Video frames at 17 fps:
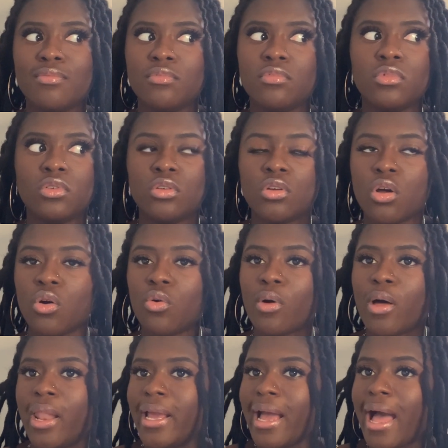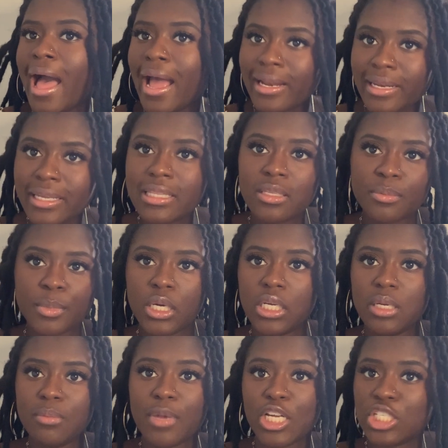you know, like, I need the
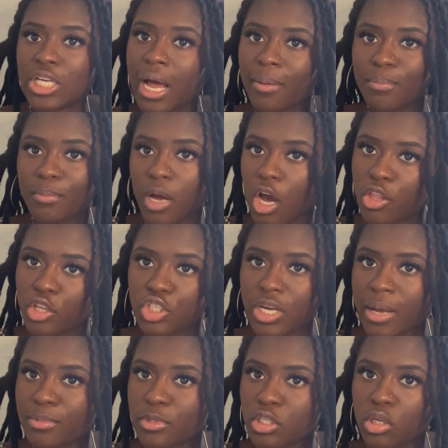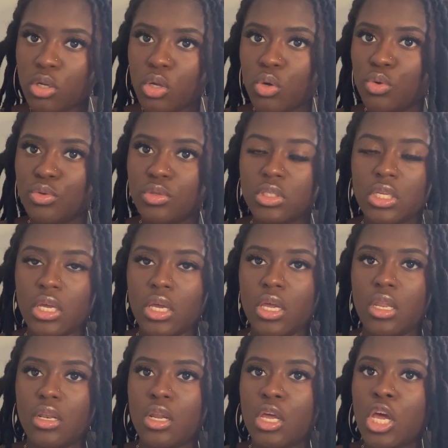money. My other job is closed,
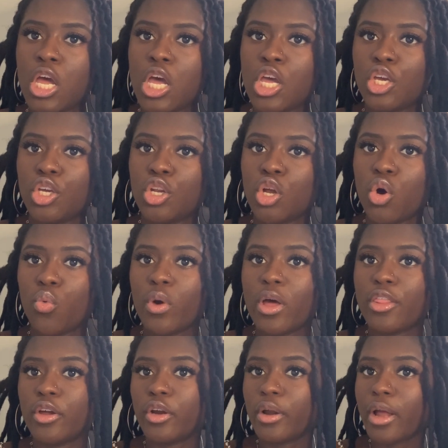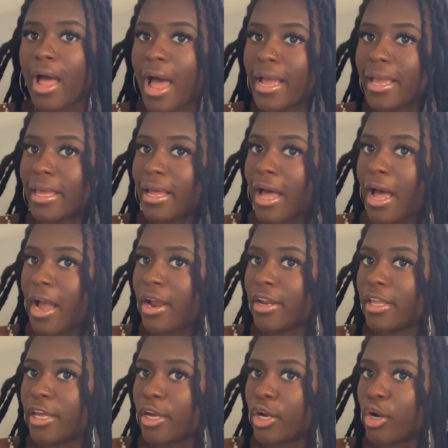and, you know, whether I get hired
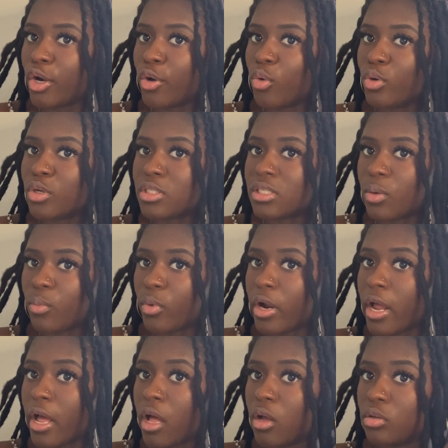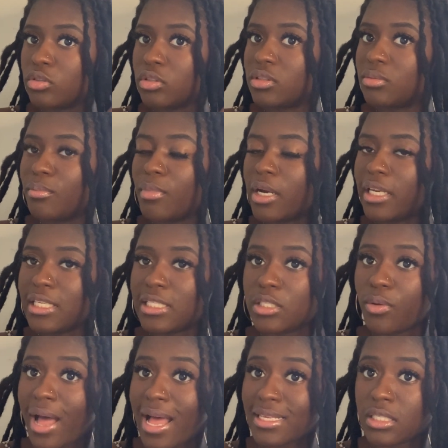here or somewhere else, money
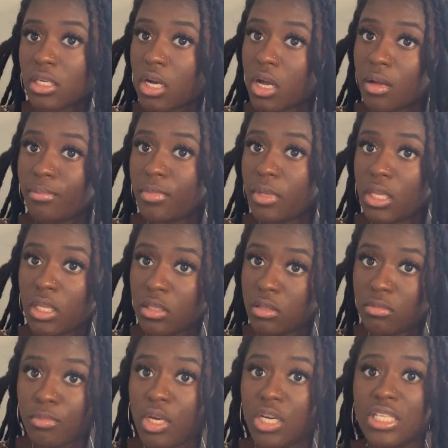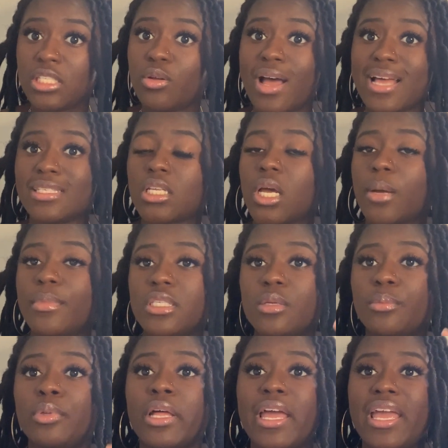still has to come into
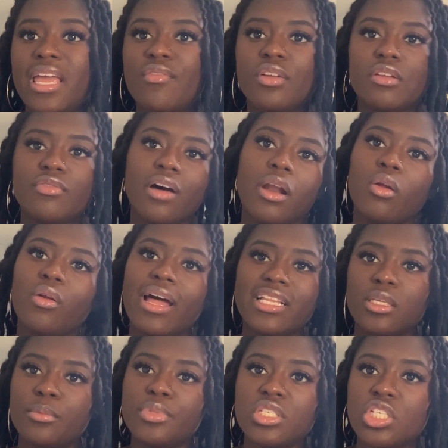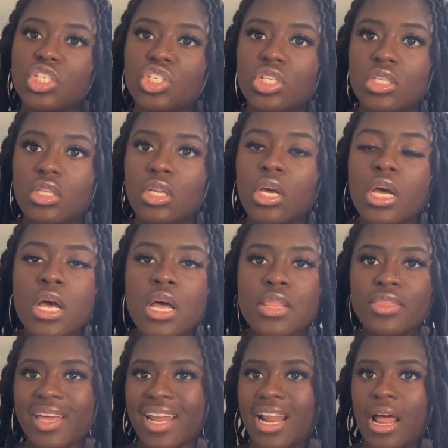play, even if I don't like the position
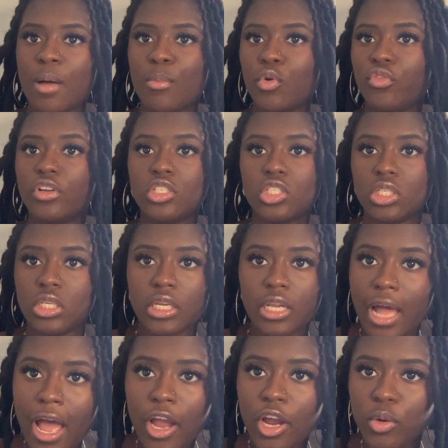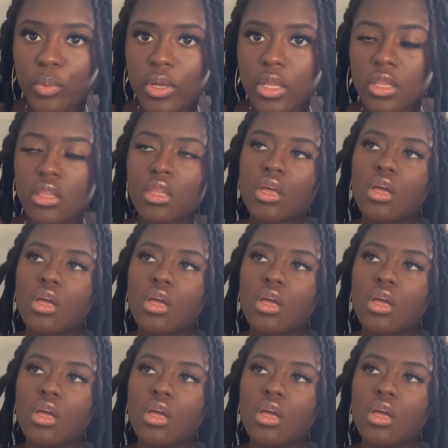that I'm originally hired with.